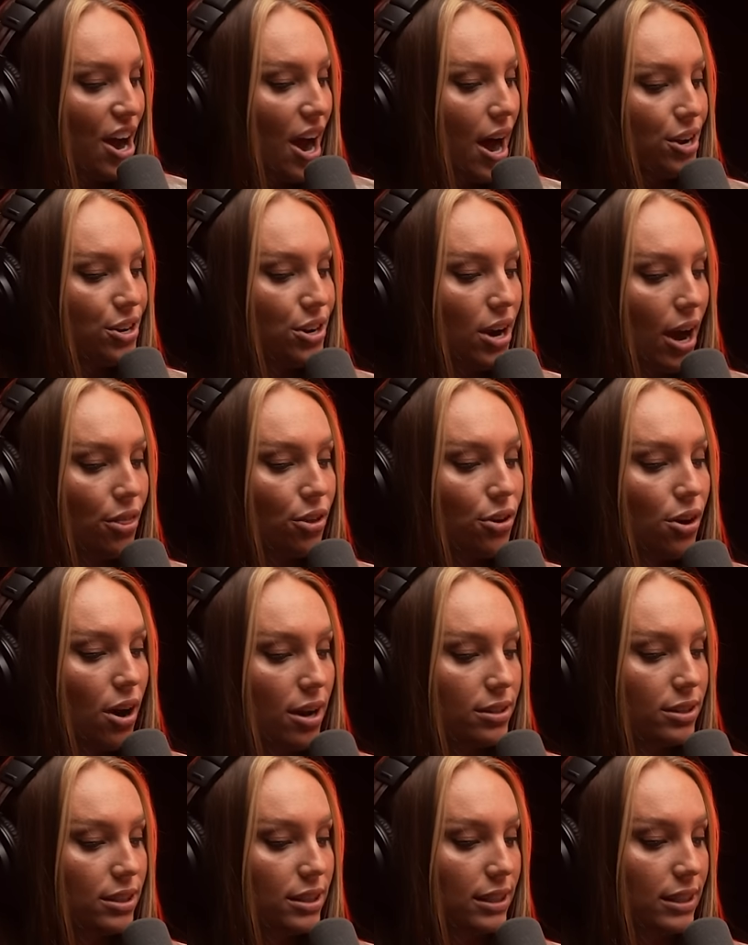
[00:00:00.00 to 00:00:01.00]
another
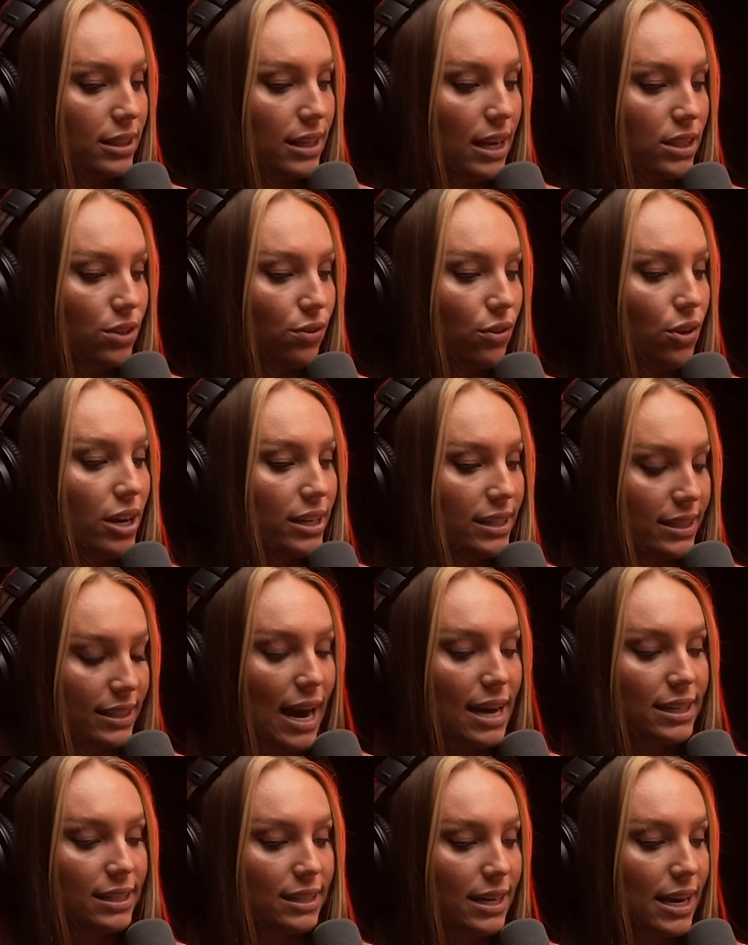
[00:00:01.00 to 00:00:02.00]
unsuccessful
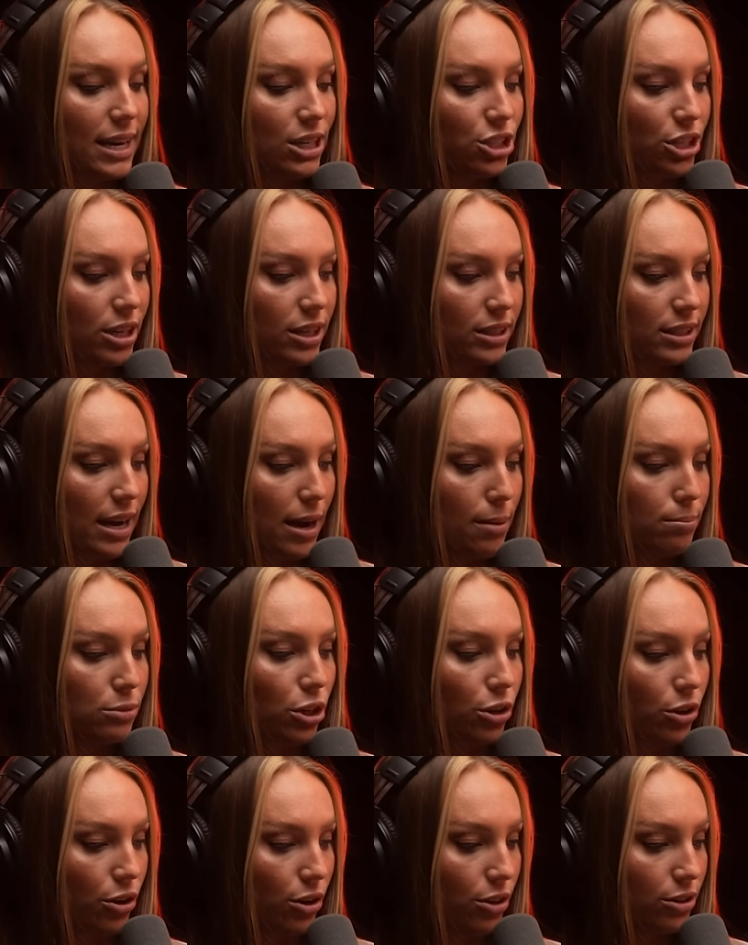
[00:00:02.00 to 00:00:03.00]
assassination attempt
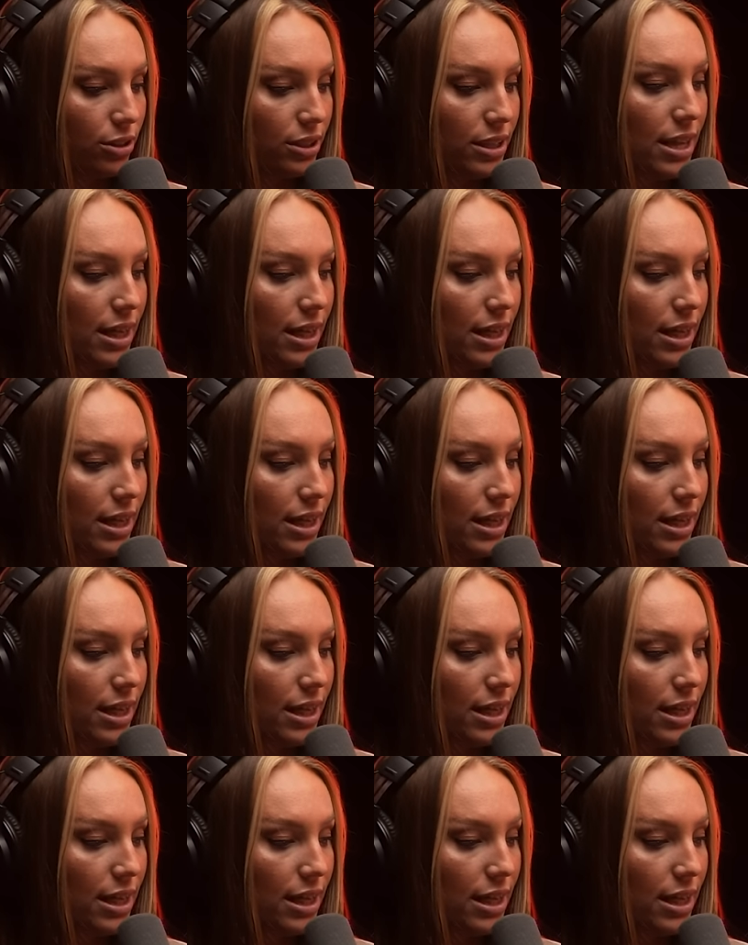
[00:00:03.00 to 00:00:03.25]
occurs,